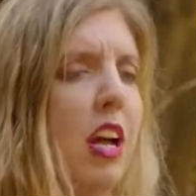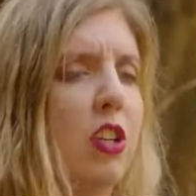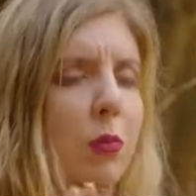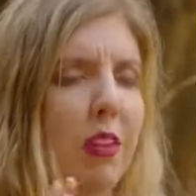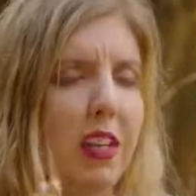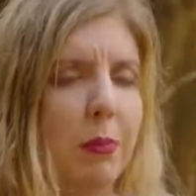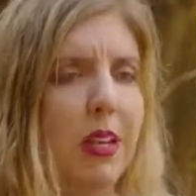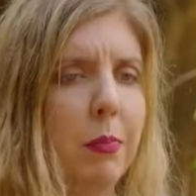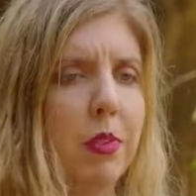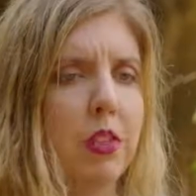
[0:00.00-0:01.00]
It should be the
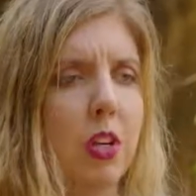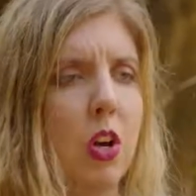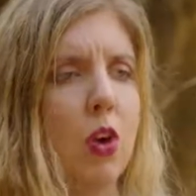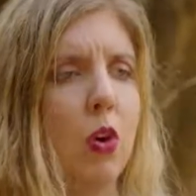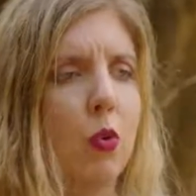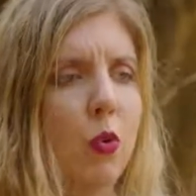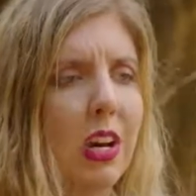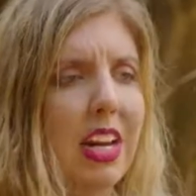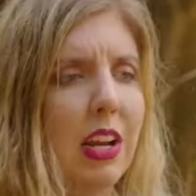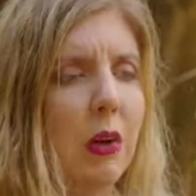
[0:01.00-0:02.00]
people who
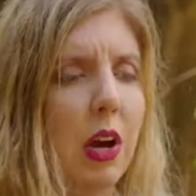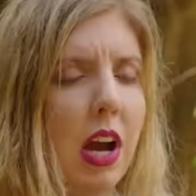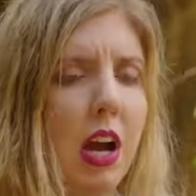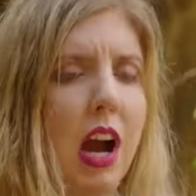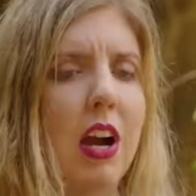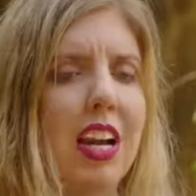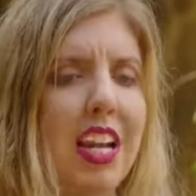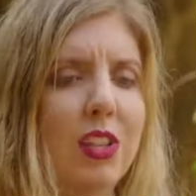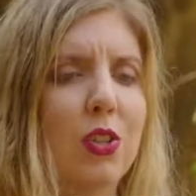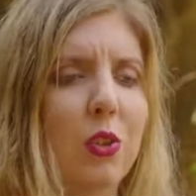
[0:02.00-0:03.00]
really are
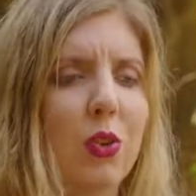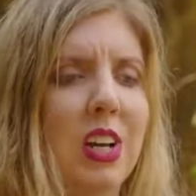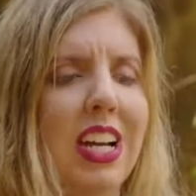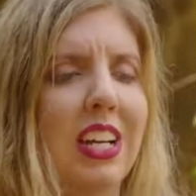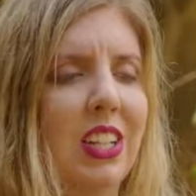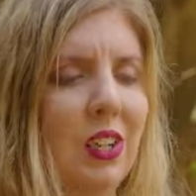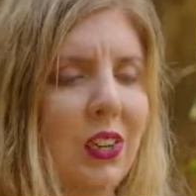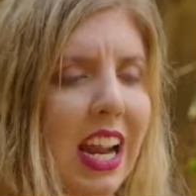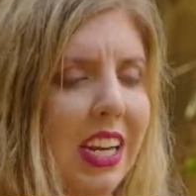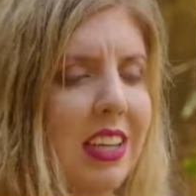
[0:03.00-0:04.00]
into
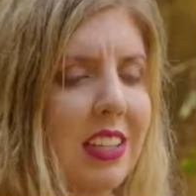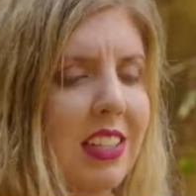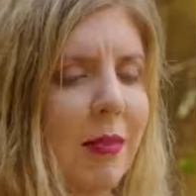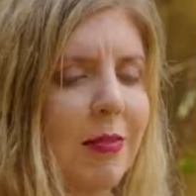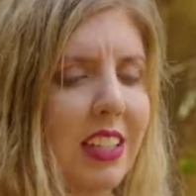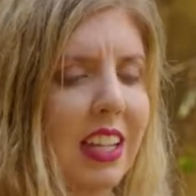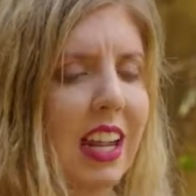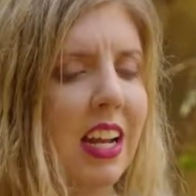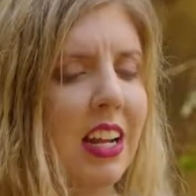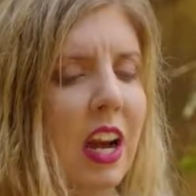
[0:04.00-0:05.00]
creating something
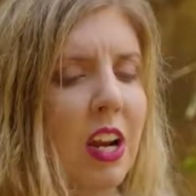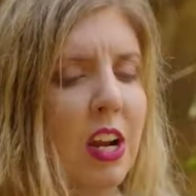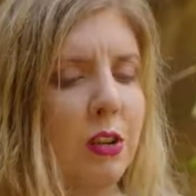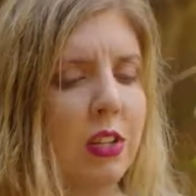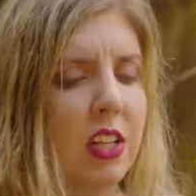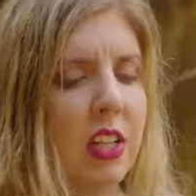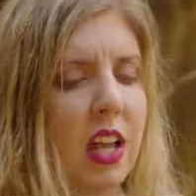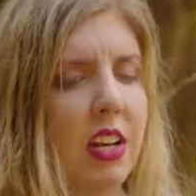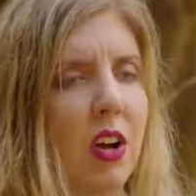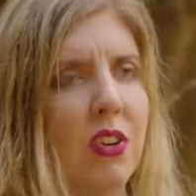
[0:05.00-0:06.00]
and are interested
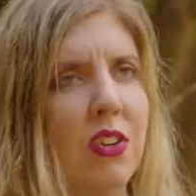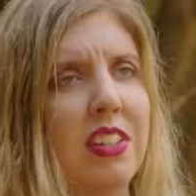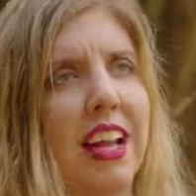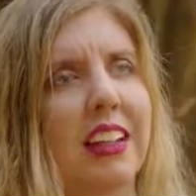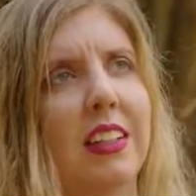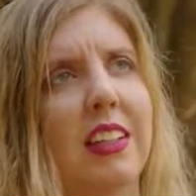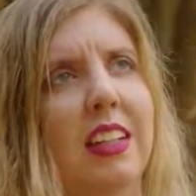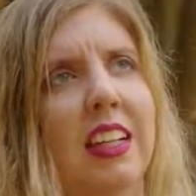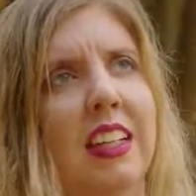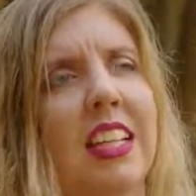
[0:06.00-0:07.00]
and are not like
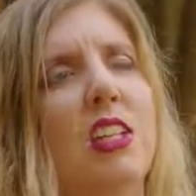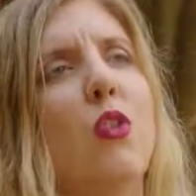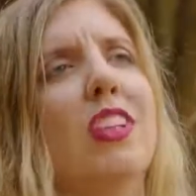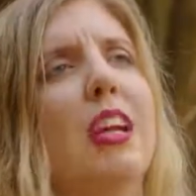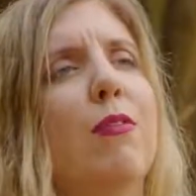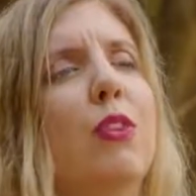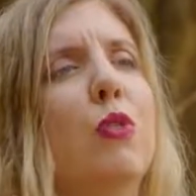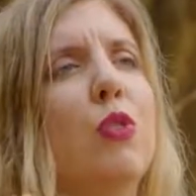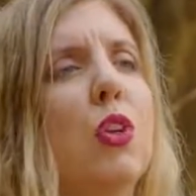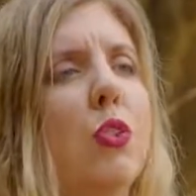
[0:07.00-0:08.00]

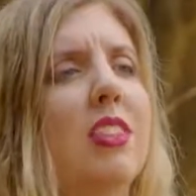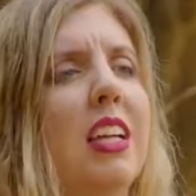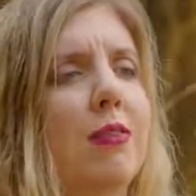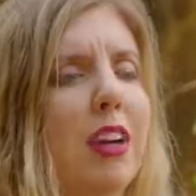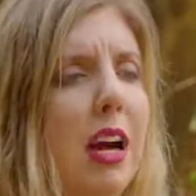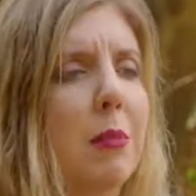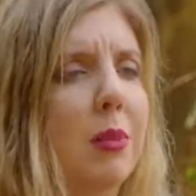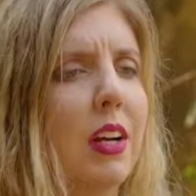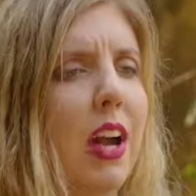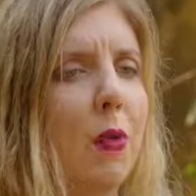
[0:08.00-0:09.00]
who don't give up
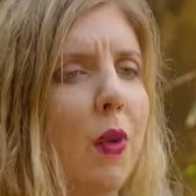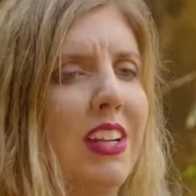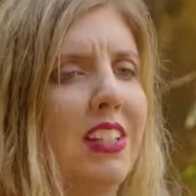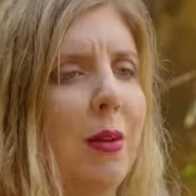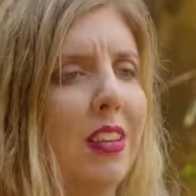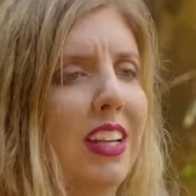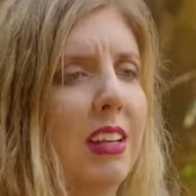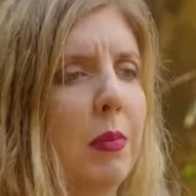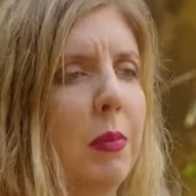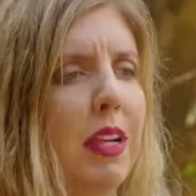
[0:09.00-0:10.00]
when
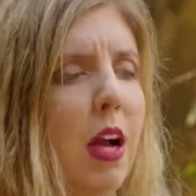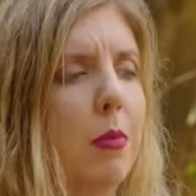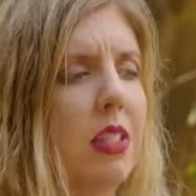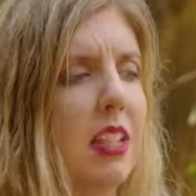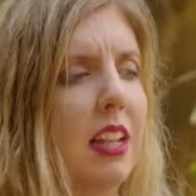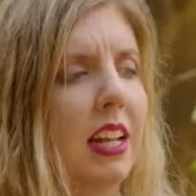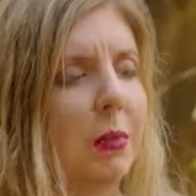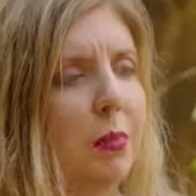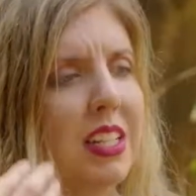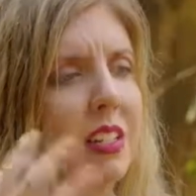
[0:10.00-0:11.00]
something becomes like a
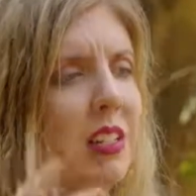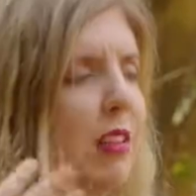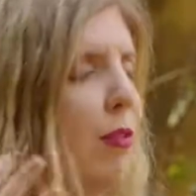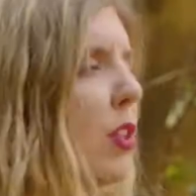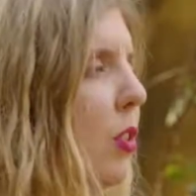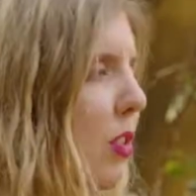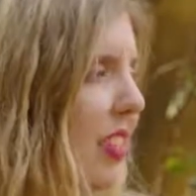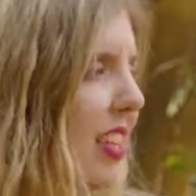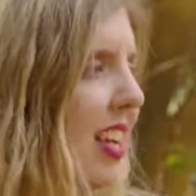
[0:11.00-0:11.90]
bit difficult.